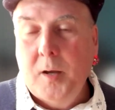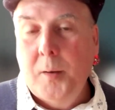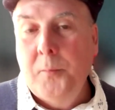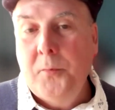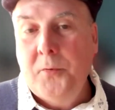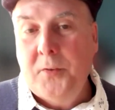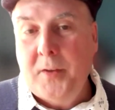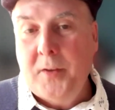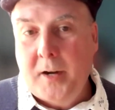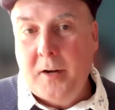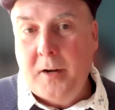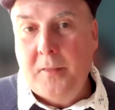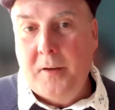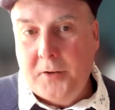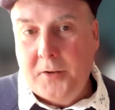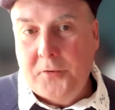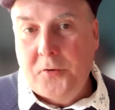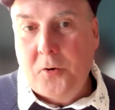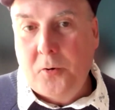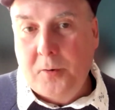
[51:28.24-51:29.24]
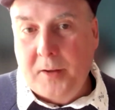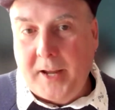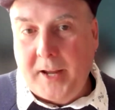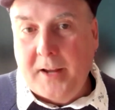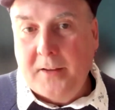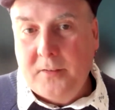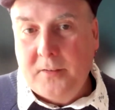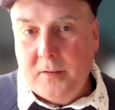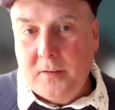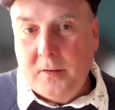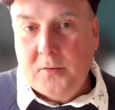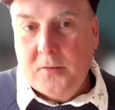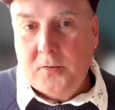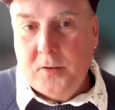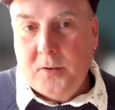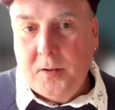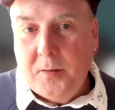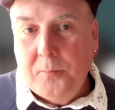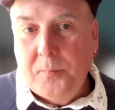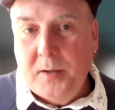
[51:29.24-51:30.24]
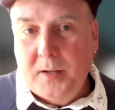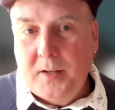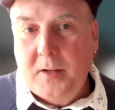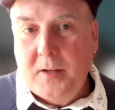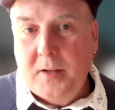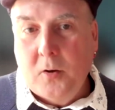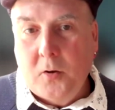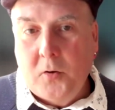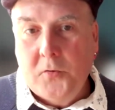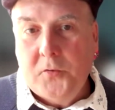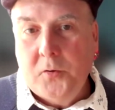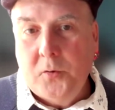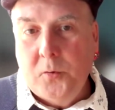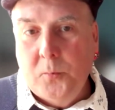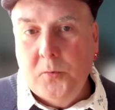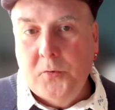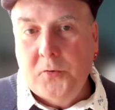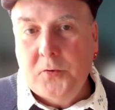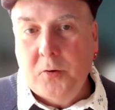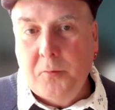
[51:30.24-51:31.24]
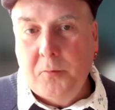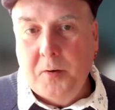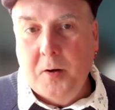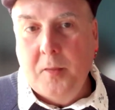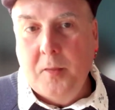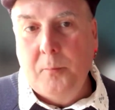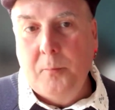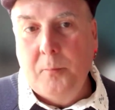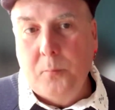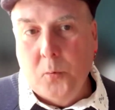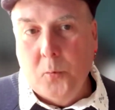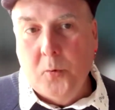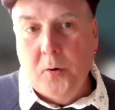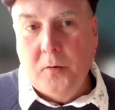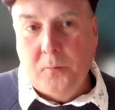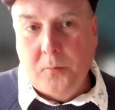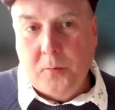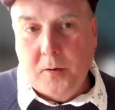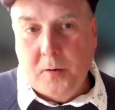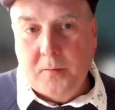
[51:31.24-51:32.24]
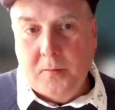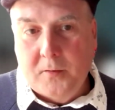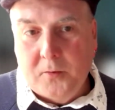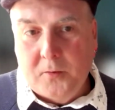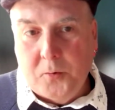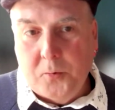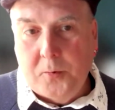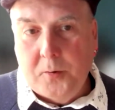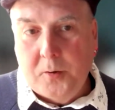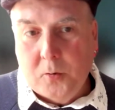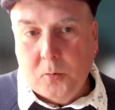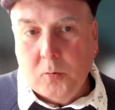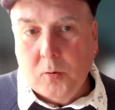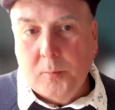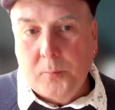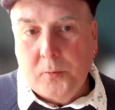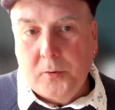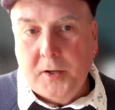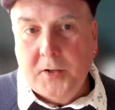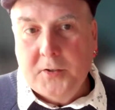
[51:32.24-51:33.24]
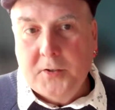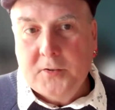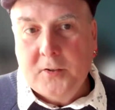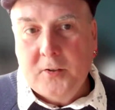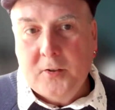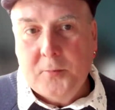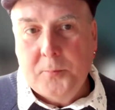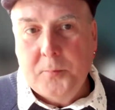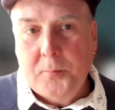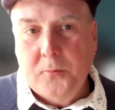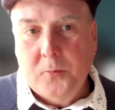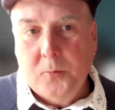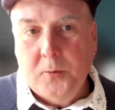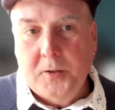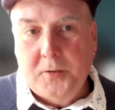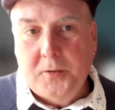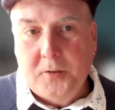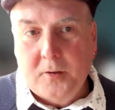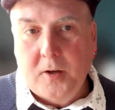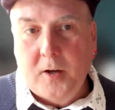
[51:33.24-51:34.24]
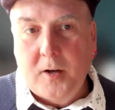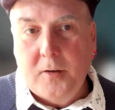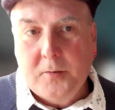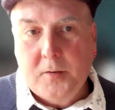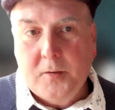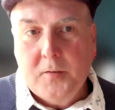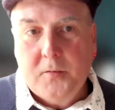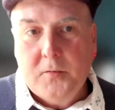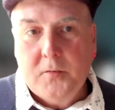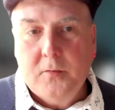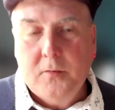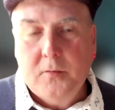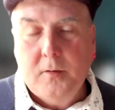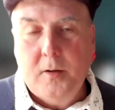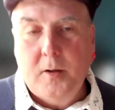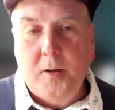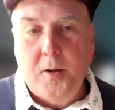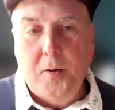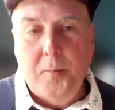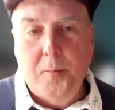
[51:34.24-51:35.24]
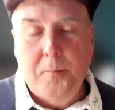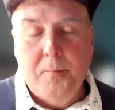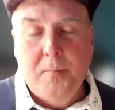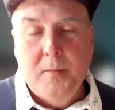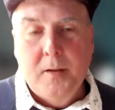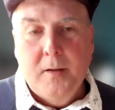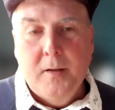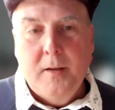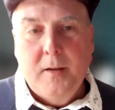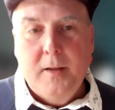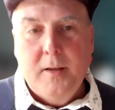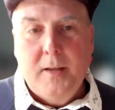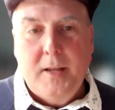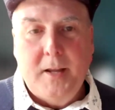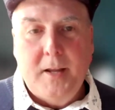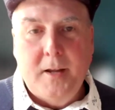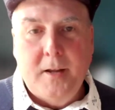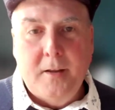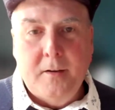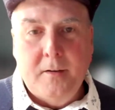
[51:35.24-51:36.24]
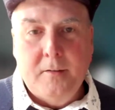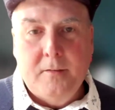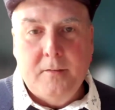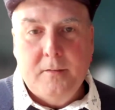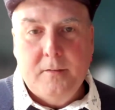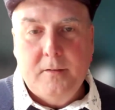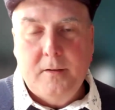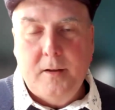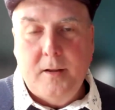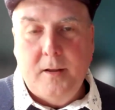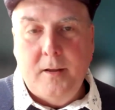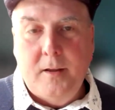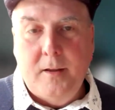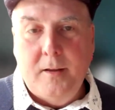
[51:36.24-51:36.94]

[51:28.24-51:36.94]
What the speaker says: comes out of the natural gas industry, but he also was serving on the board of one of these nuclear corporations before he took office. And has